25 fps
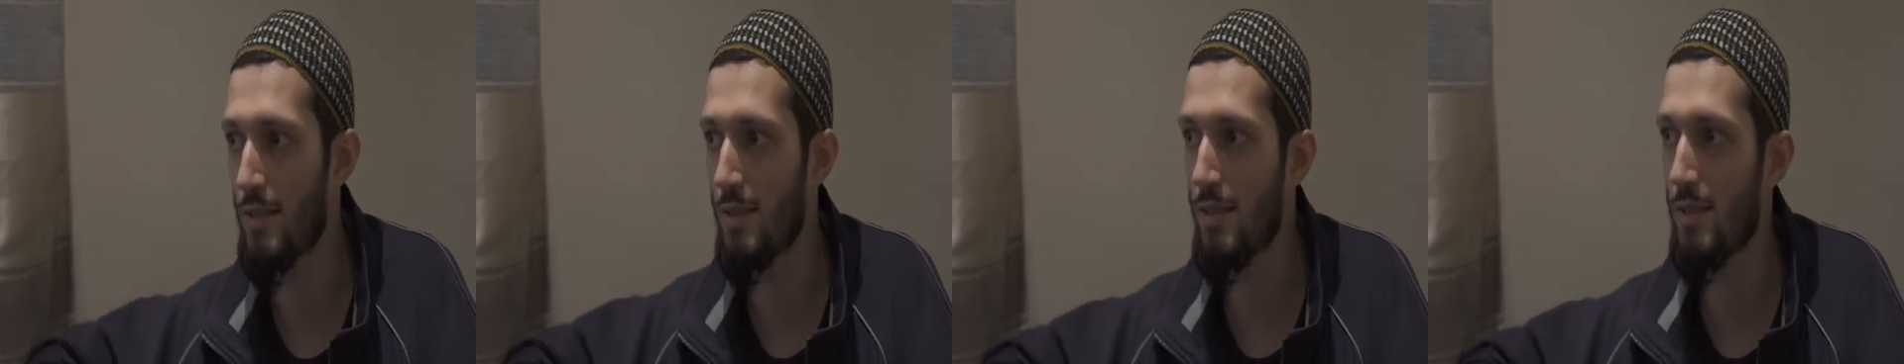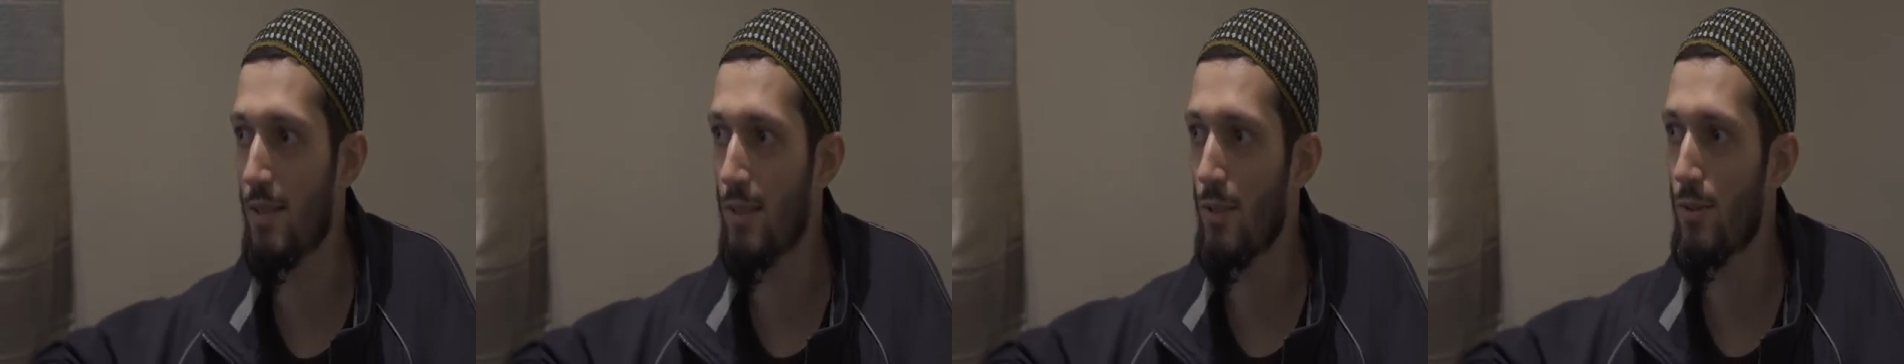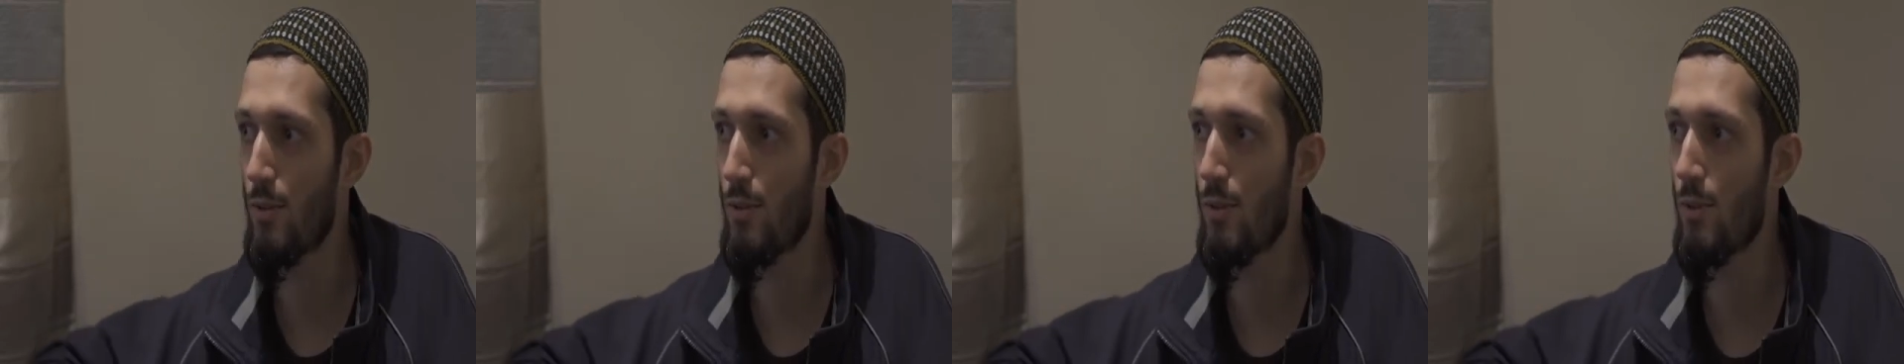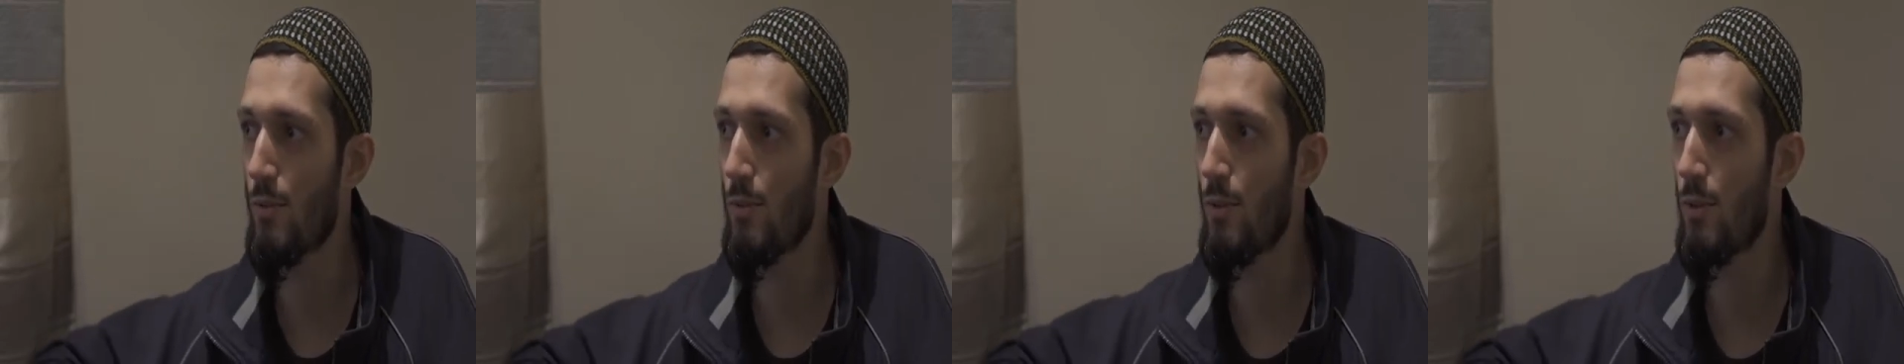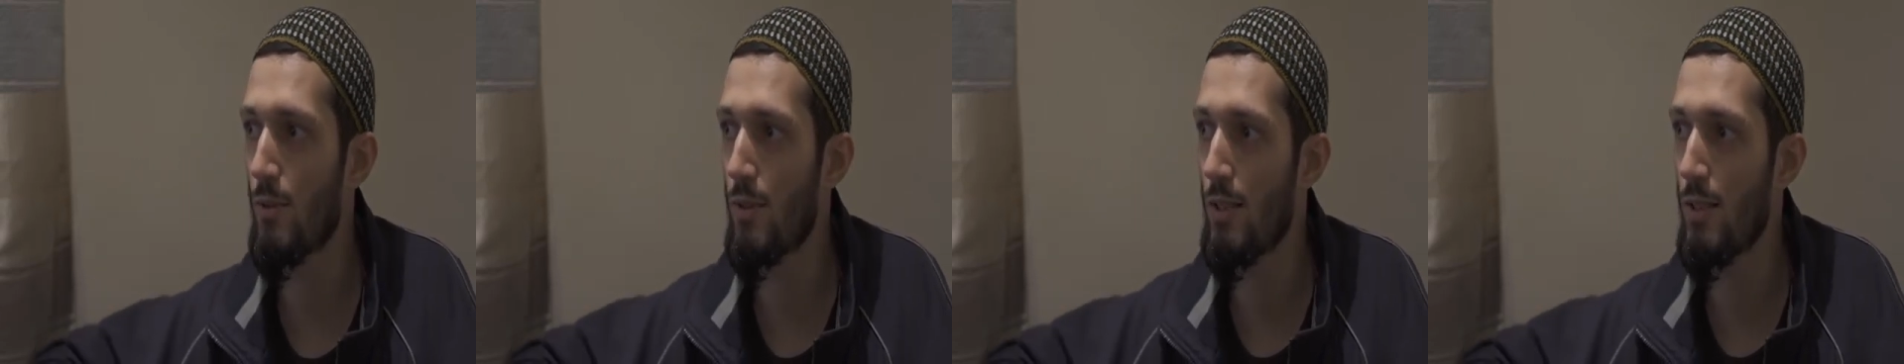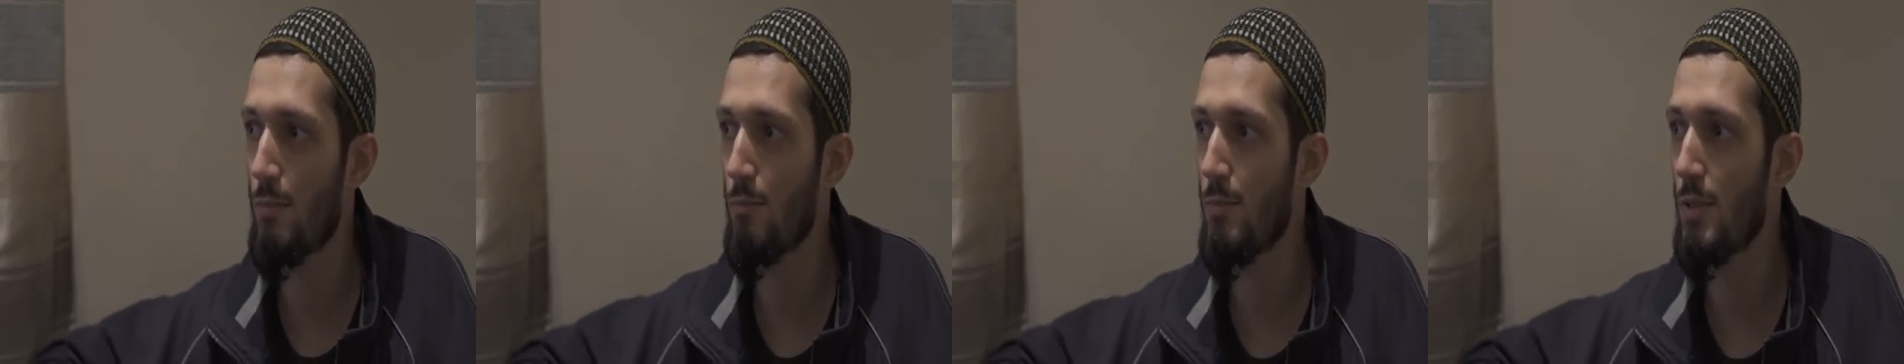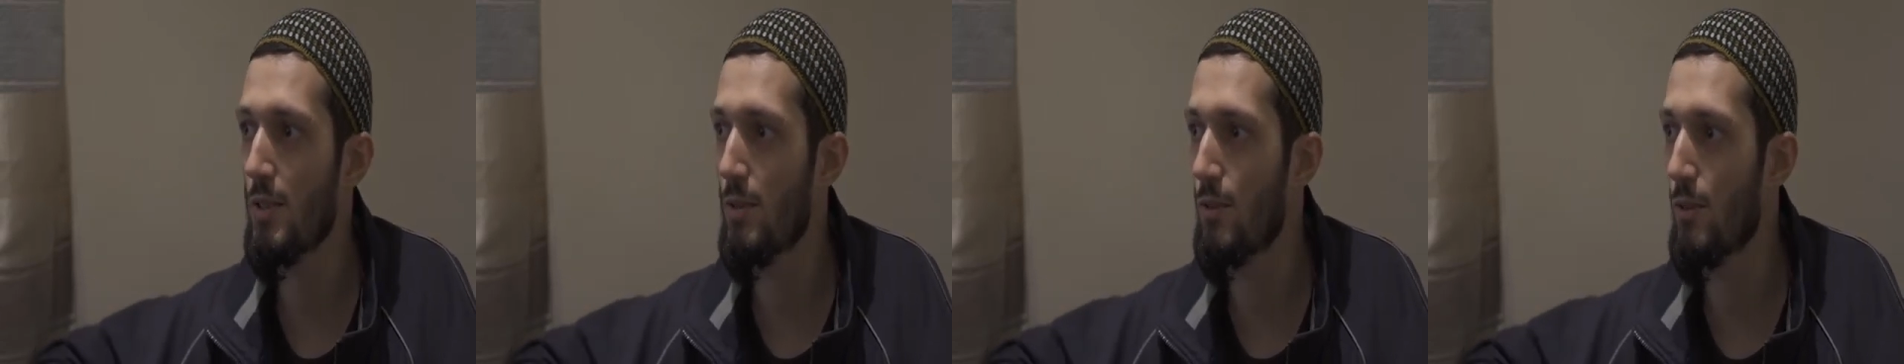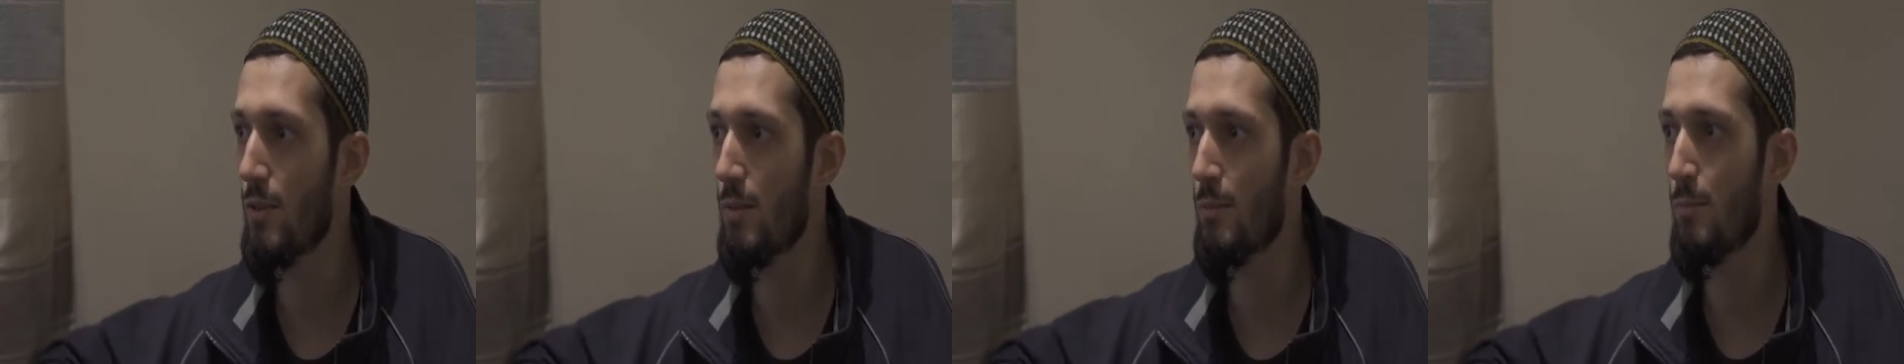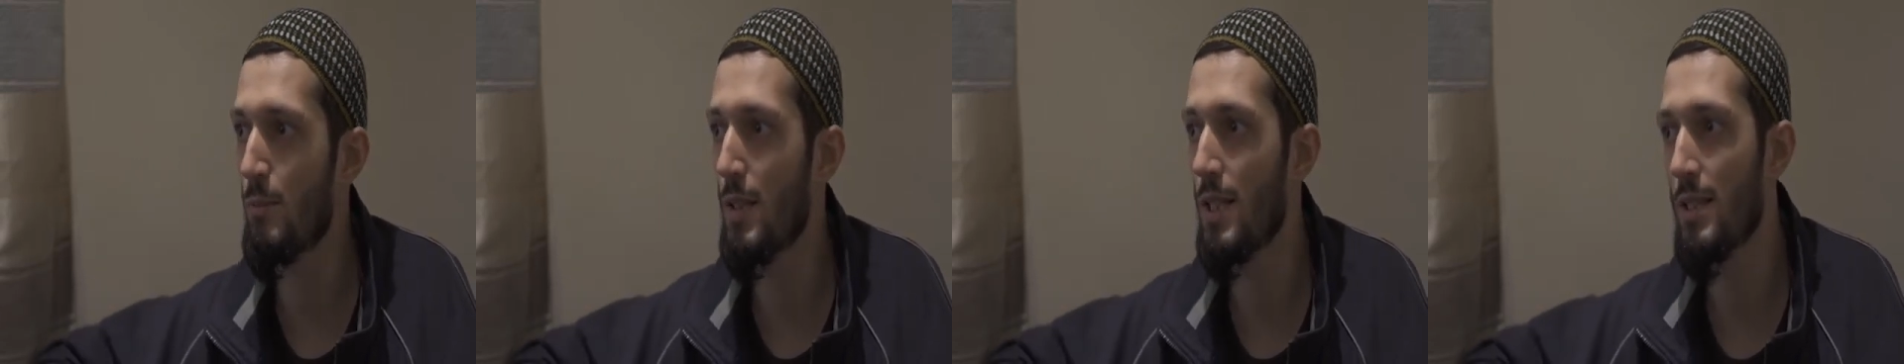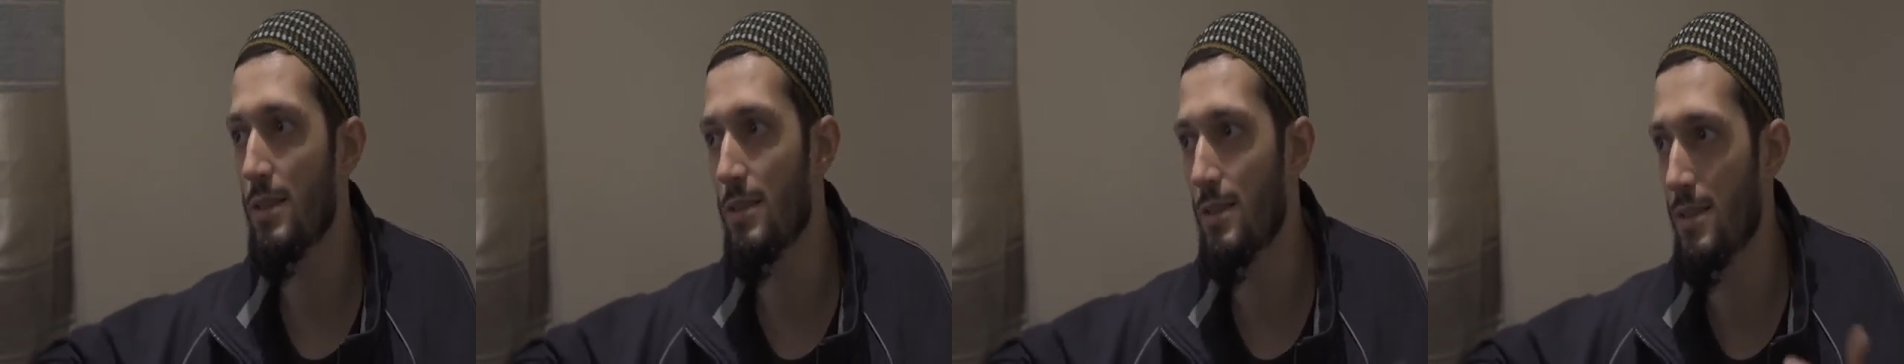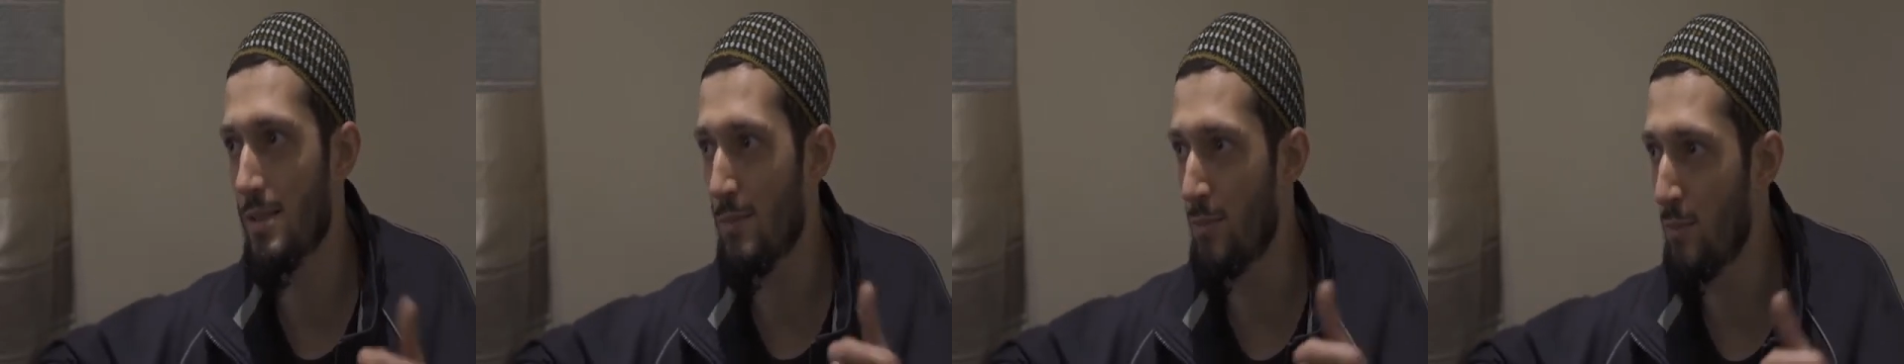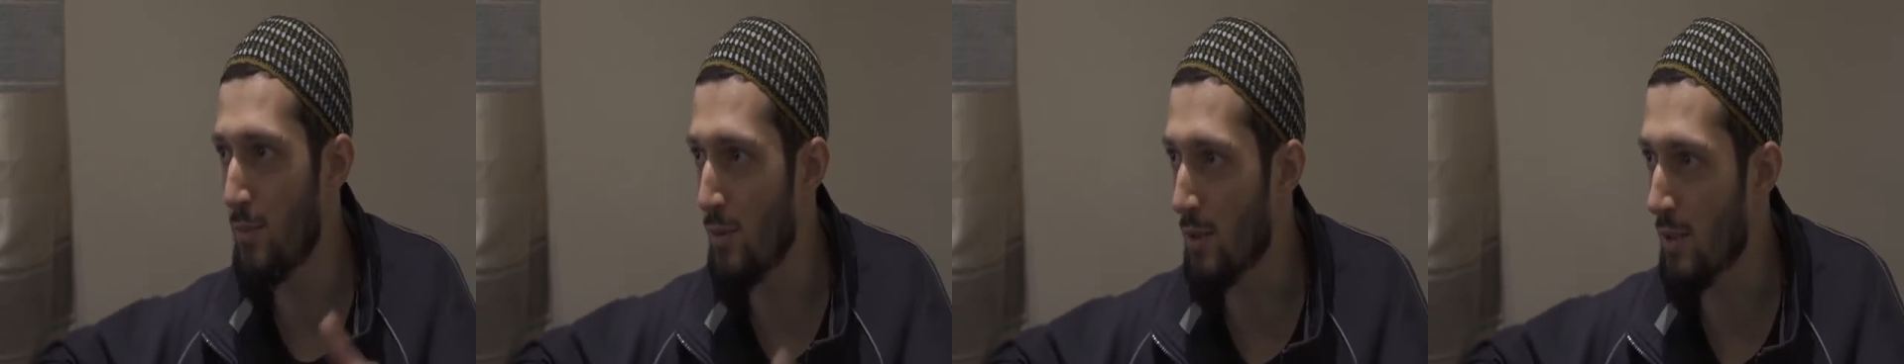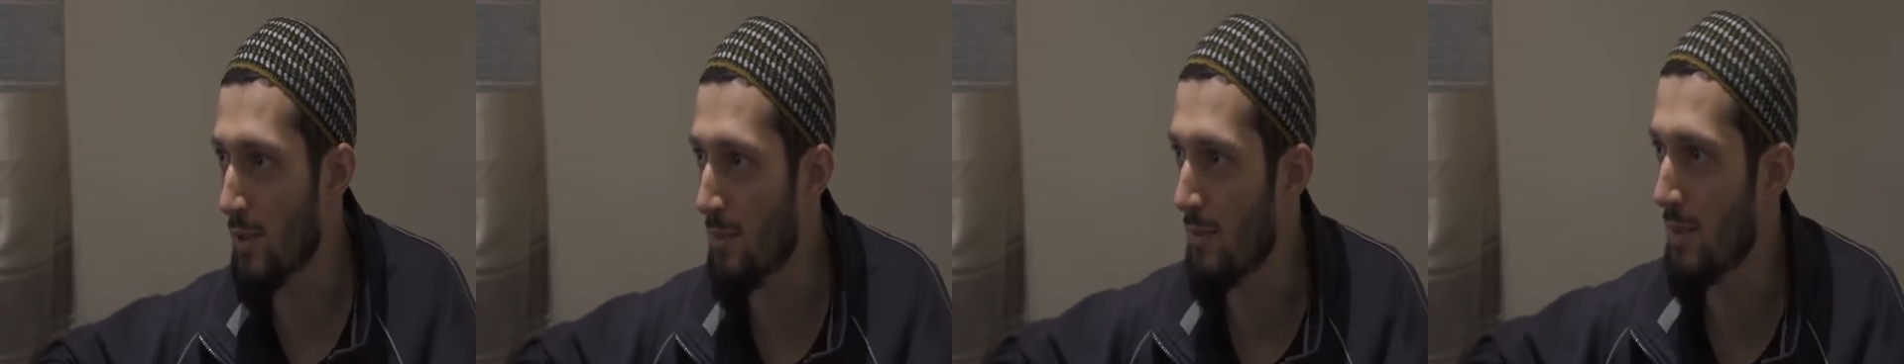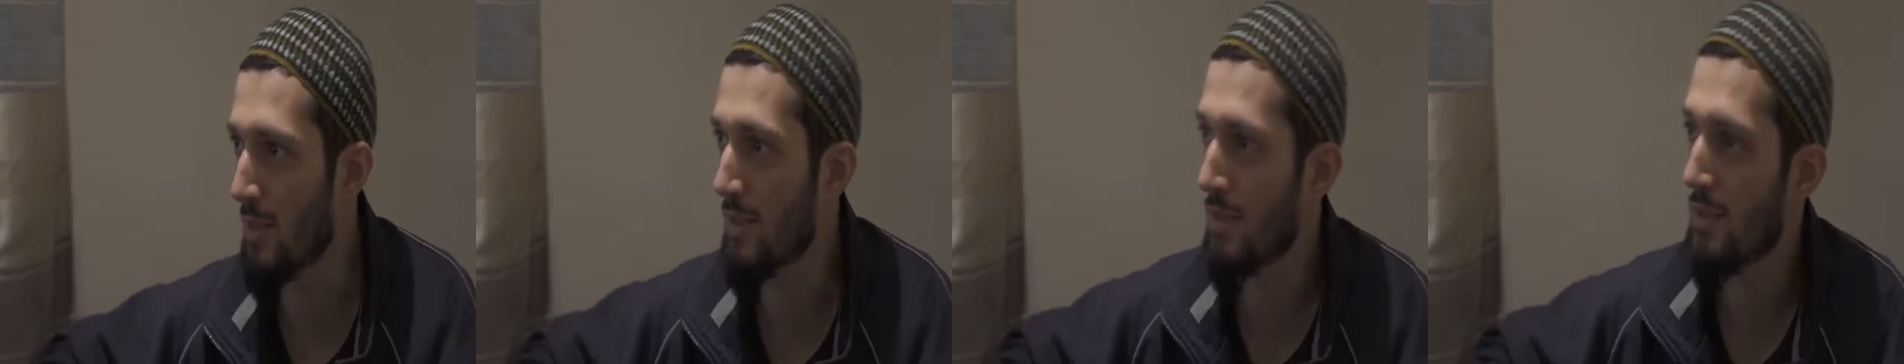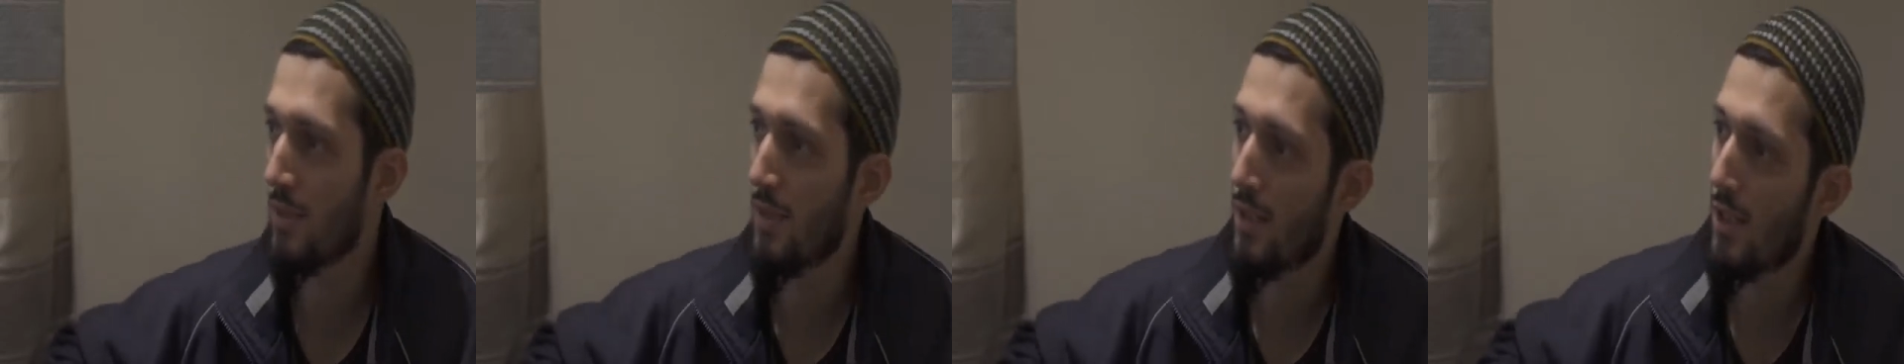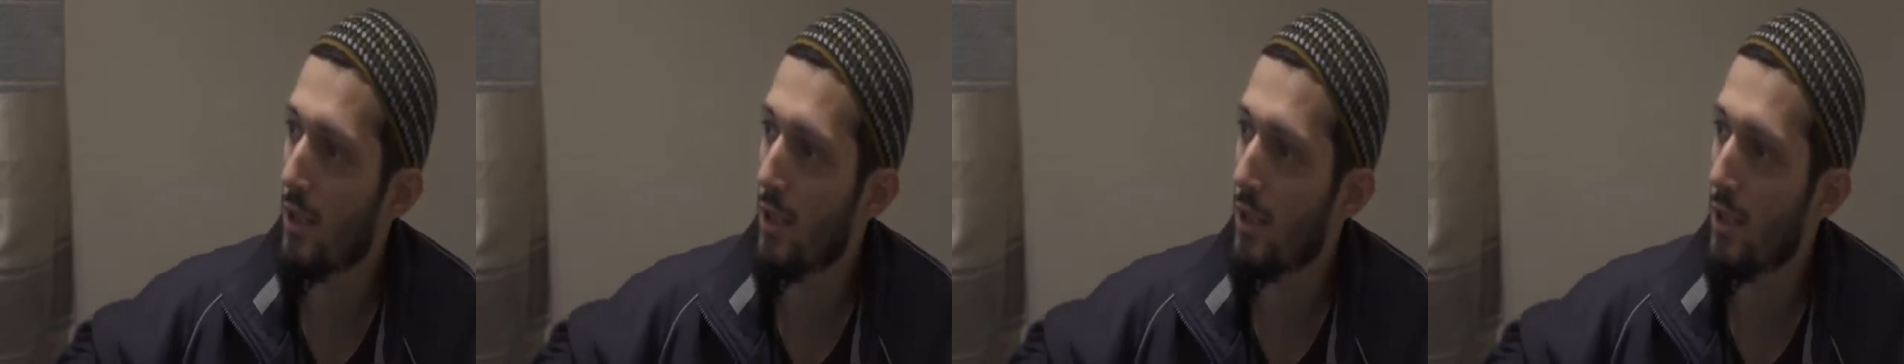I said, you know what, let me go and buy this book, man.